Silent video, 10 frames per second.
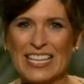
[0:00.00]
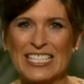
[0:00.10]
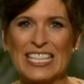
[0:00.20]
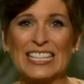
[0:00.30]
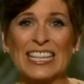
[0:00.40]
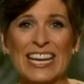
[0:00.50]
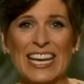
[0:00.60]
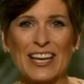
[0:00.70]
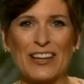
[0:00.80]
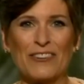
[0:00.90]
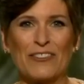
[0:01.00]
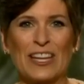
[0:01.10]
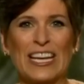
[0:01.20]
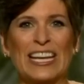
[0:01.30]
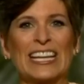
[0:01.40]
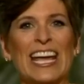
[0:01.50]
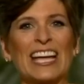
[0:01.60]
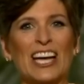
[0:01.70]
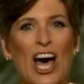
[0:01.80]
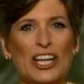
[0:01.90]
to live in a
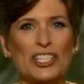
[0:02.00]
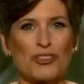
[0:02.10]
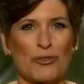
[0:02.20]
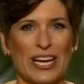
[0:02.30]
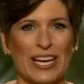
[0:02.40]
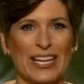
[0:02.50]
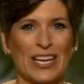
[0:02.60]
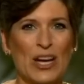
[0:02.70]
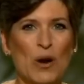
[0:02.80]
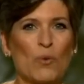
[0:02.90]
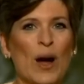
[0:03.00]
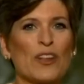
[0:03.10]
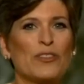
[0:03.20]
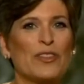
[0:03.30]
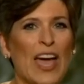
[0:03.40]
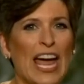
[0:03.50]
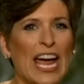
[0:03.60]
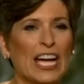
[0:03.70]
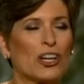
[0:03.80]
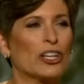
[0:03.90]
country where
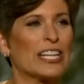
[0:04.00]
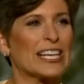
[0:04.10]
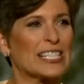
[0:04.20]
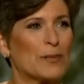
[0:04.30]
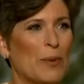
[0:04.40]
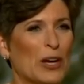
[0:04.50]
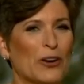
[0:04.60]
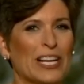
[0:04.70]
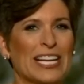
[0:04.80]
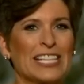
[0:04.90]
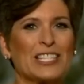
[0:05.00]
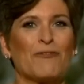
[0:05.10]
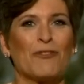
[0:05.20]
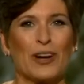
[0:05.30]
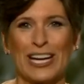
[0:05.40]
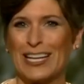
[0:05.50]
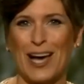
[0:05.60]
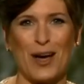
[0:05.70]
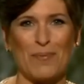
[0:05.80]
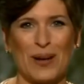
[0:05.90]
they could experience
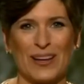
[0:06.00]
freedom.